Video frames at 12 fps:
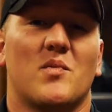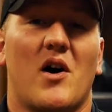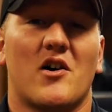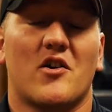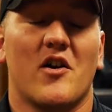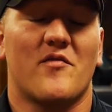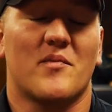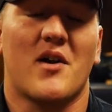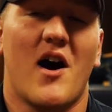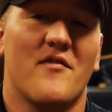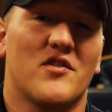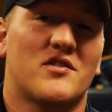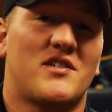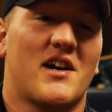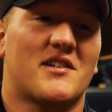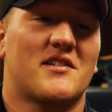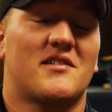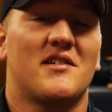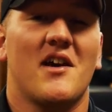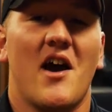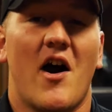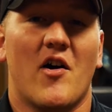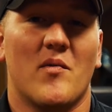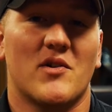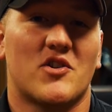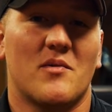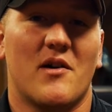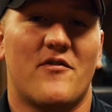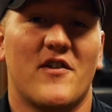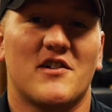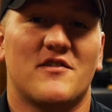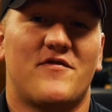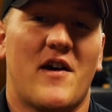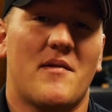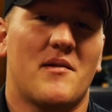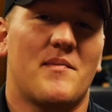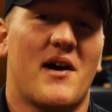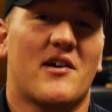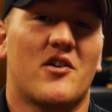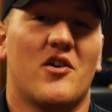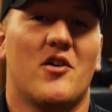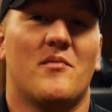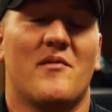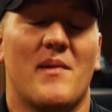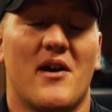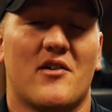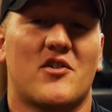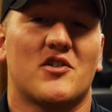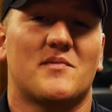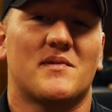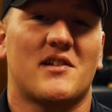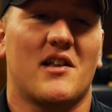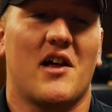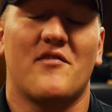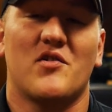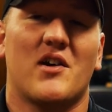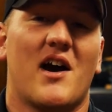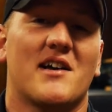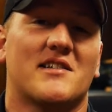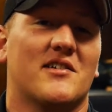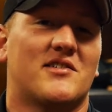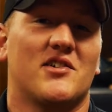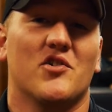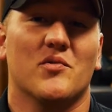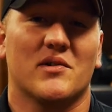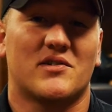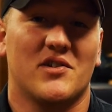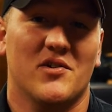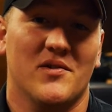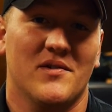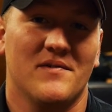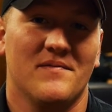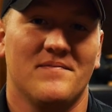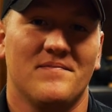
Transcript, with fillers: Walker. I'm from Converse, Texas. I want to wish all my friends and family back home a Merry Christmas. I love you guys, and I'll see you real soon.